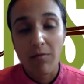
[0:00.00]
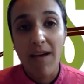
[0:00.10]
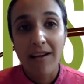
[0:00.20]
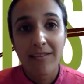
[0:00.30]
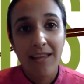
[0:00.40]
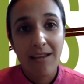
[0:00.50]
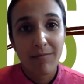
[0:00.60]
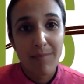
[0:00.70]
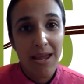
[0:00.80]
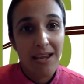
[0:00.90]
In fact, they've
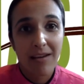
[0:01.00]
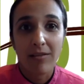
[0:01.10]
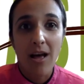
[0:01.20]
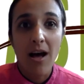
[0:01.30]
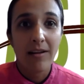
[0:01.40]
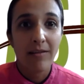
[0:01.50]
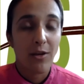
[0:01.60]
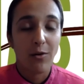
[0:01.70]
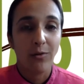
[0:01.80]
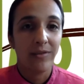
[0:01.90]
made a lot of
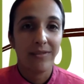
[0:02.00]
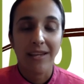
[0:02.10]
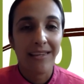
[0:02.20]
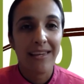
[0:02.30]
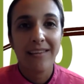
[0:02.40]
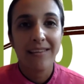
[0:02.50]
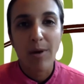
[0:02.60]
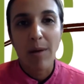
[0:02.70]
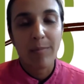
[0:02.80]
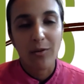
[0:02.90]
those like kid
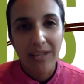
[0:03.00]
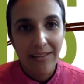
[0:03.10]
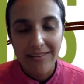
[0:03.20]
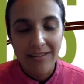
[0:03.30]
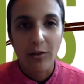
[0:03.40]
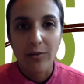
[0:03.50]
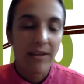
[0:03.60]
popular kid cereals.